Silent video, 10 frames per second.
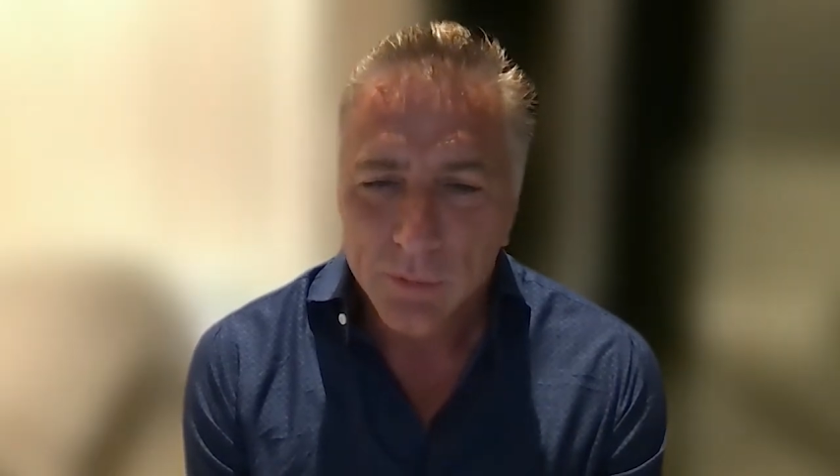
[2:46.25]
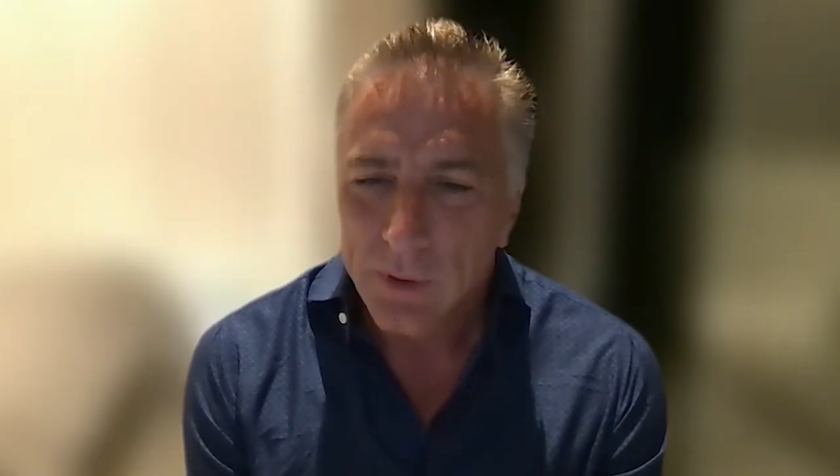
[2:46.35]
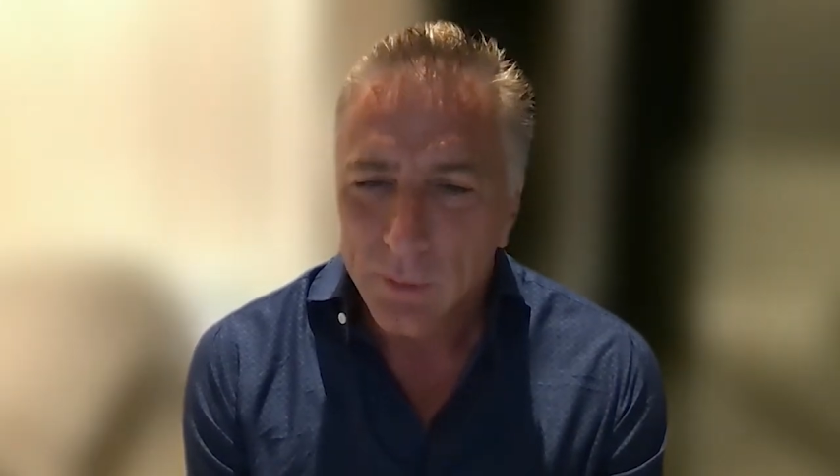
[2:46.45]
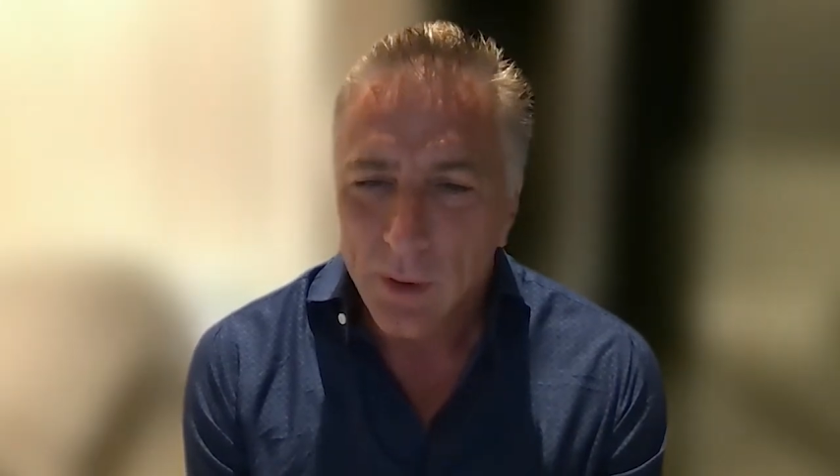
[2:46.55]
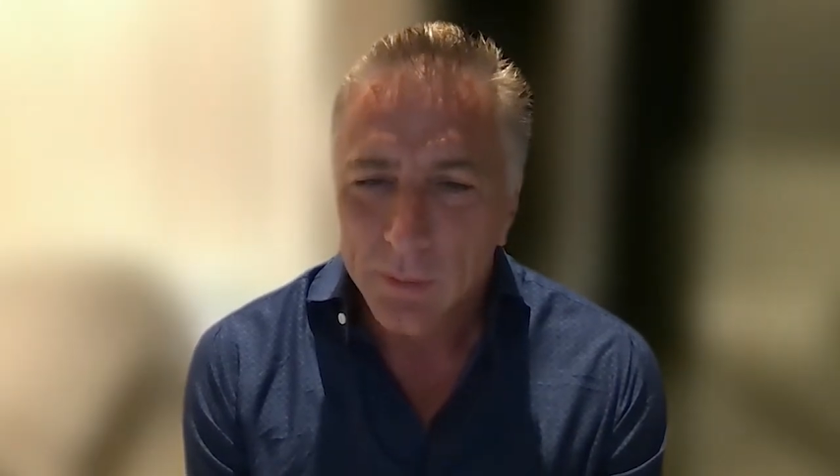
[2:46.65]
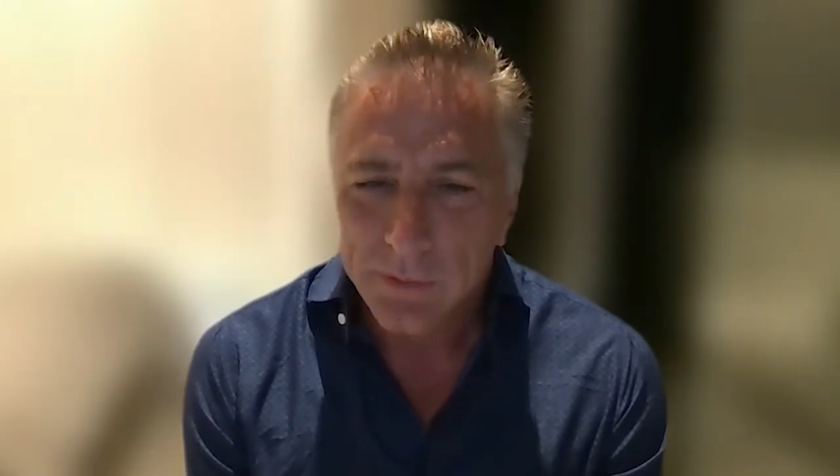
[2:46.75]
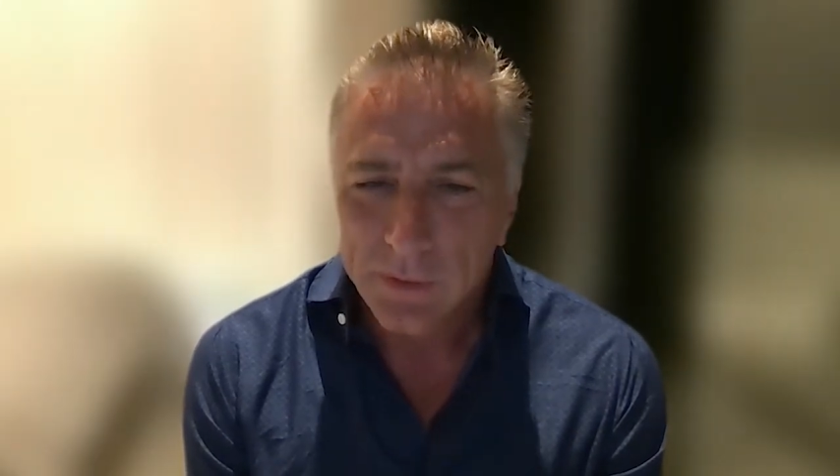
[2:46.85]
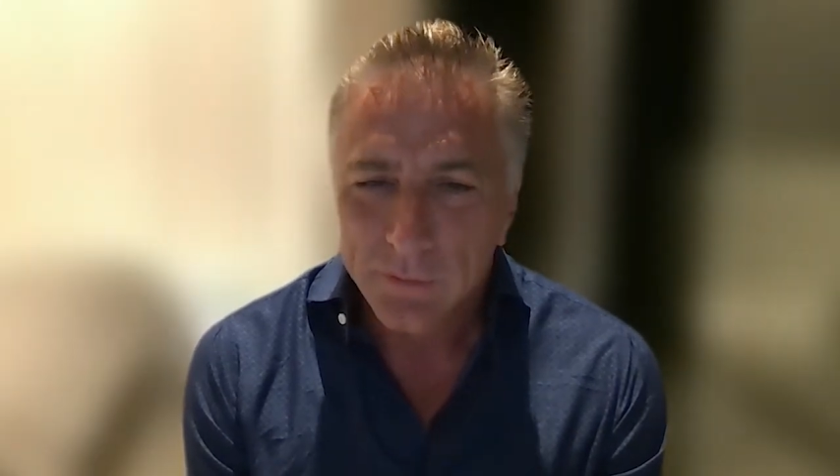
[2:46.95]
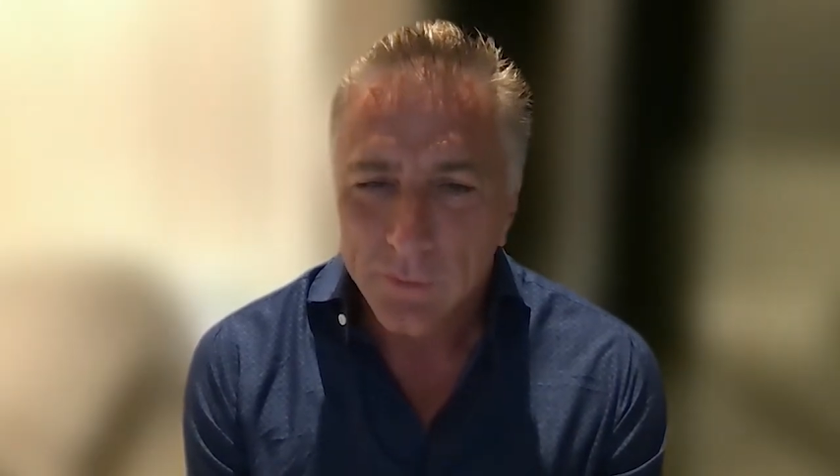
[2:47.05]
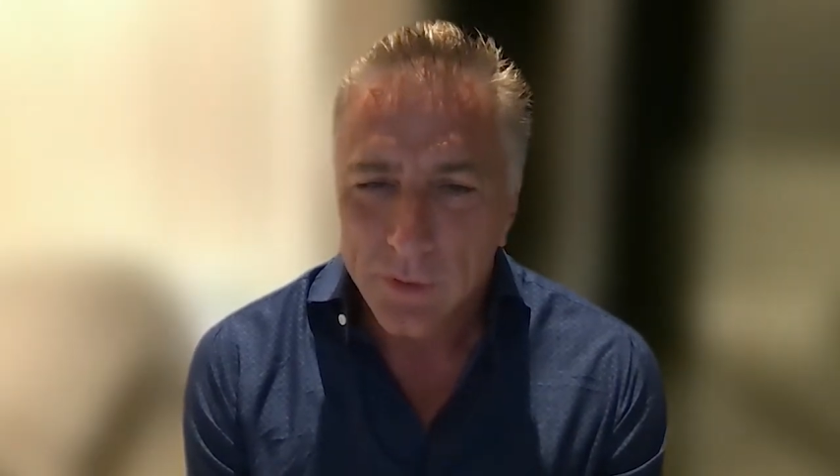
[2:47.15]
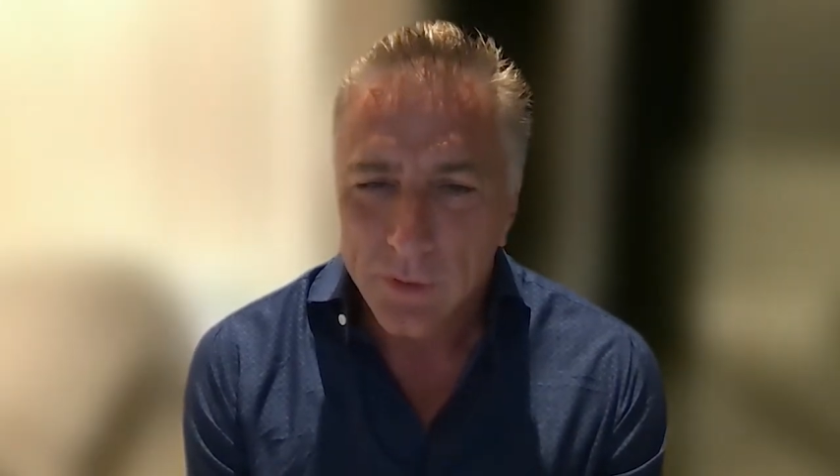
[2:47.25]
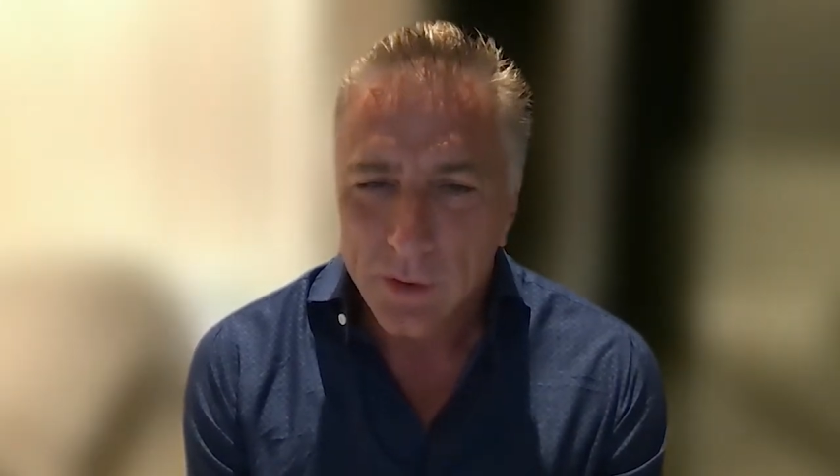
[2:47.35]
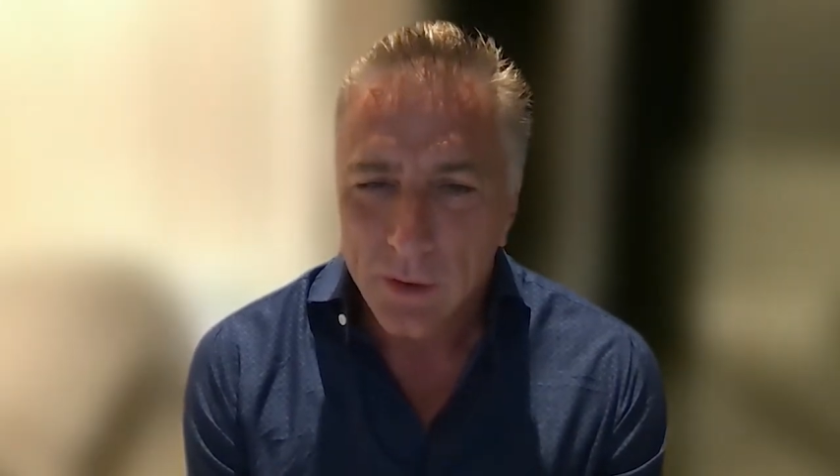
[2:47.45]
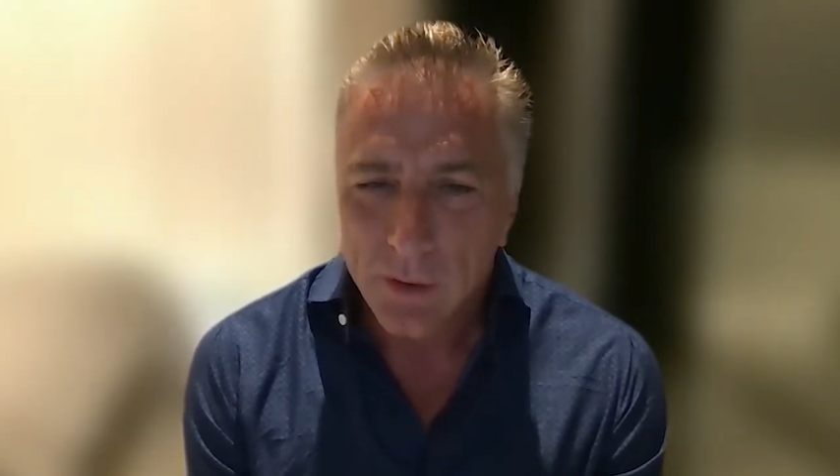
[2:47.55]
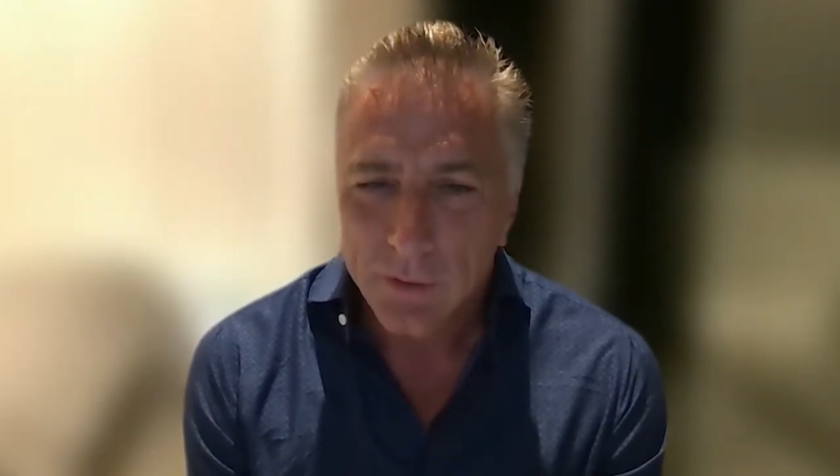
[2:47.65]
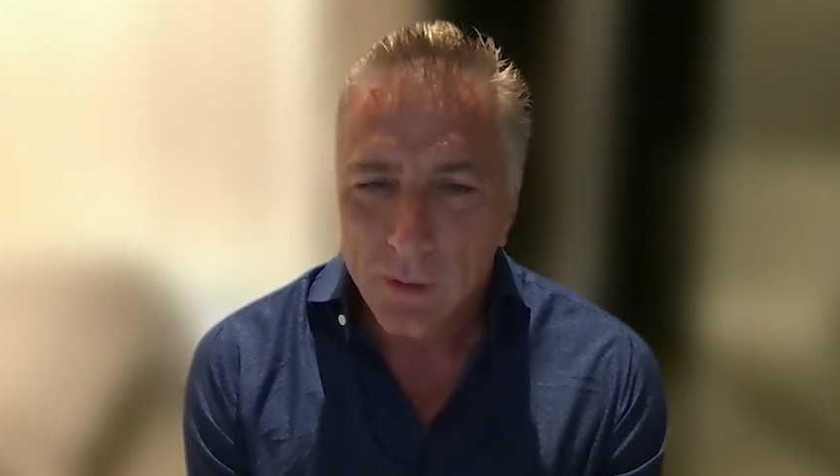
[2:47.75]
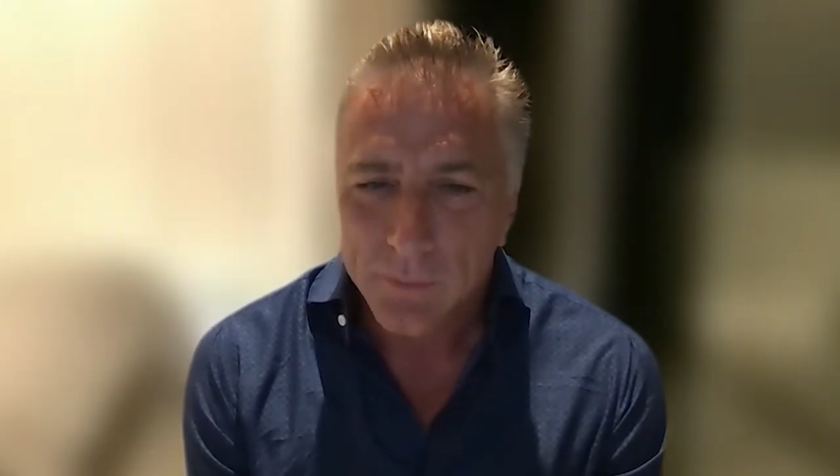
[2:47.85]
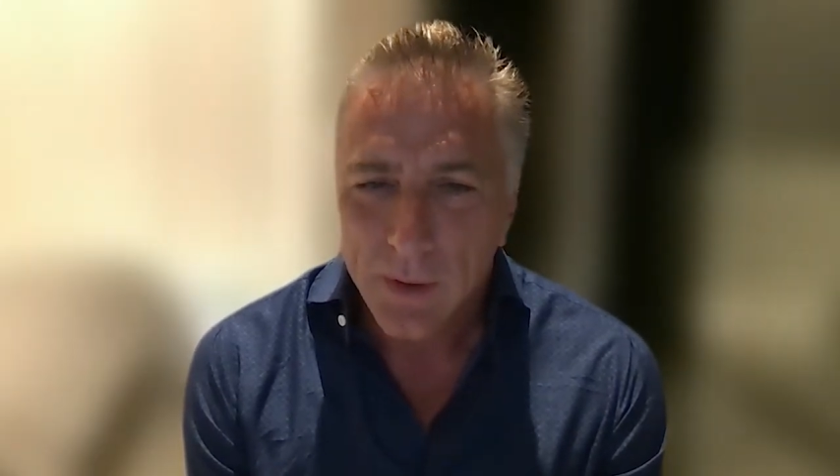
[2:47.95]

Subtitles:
really well positioned for the long term.